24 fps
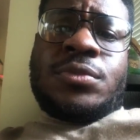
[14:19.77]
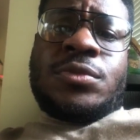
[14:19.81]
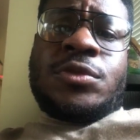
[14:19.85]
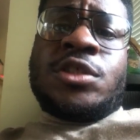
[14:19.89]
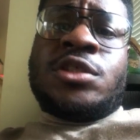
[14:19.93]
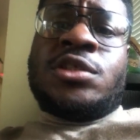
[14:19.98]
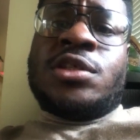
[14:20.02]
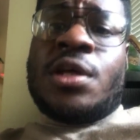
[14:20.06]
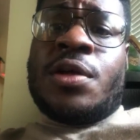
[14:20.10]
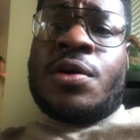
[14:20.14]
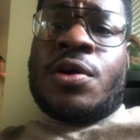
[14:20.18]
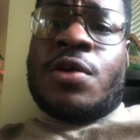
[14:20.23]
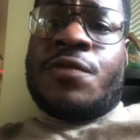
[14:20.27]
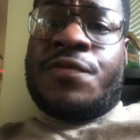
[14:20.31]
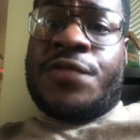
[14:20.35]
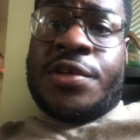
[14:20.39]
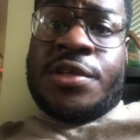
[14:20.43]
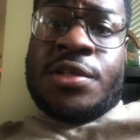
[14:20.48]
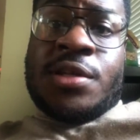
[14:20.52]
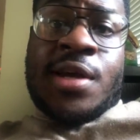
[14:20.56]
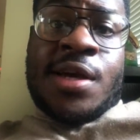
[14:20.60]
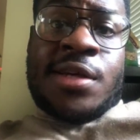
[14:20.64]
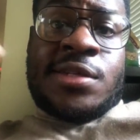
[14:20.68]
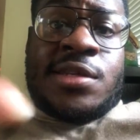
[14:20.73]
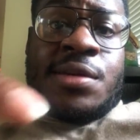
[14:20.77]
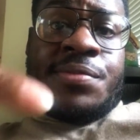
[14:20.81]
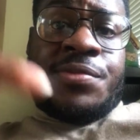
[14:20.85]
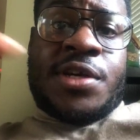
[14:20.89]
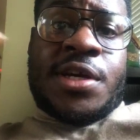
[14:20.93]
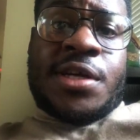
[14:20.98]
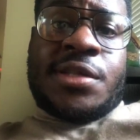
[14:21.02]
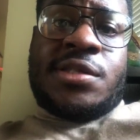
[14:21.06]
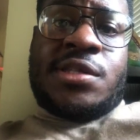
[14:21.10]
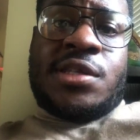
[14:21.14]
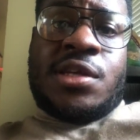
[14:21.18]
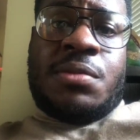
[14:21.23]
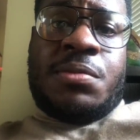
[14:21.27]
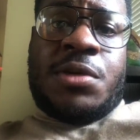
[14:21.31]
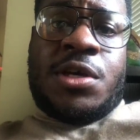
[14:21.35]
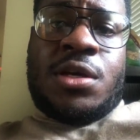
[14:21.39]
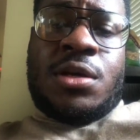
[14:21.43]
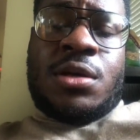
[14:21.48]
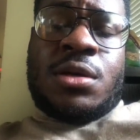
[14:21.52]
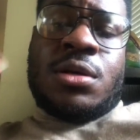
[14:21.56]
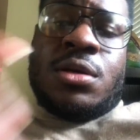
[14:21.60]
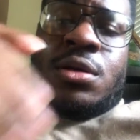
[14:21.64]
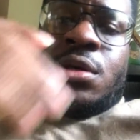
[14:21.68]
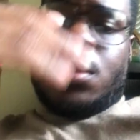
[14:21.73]
So hopefully next time you guys see
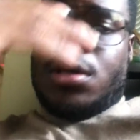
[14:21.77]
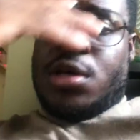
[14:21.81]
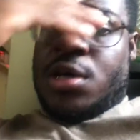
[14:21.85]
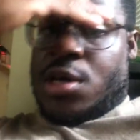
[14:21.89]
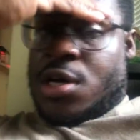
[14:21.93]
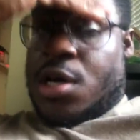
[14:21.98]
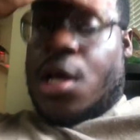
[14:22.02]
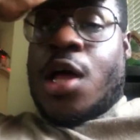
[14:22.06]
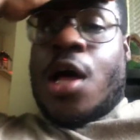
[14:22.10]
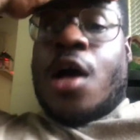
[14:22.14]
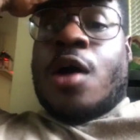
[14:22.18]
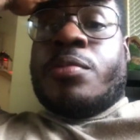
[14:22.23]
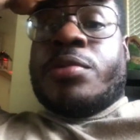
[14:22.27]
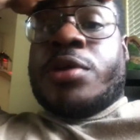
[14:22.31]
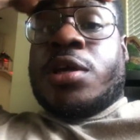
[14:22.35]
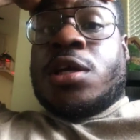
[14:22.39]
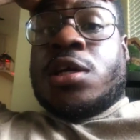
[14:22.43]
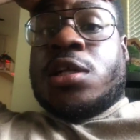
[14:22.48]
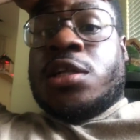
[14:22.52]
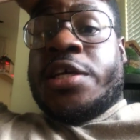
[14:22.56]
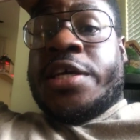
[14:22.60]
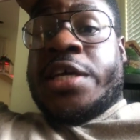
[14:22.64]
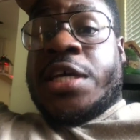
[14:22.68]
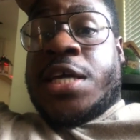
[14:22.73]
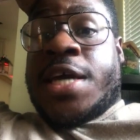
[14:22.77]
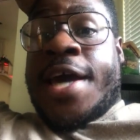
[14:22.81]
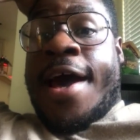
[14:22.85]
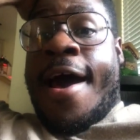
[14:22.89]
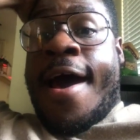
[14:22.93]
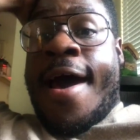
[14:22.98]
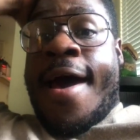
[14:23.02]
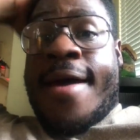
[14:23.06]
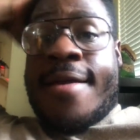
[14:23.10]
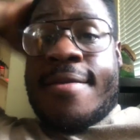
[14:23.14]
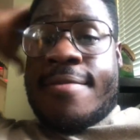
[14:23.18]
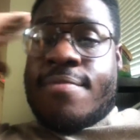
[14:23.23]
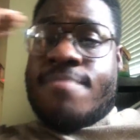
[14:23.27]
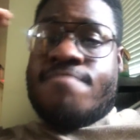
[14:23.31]
me, I'll be clean cut,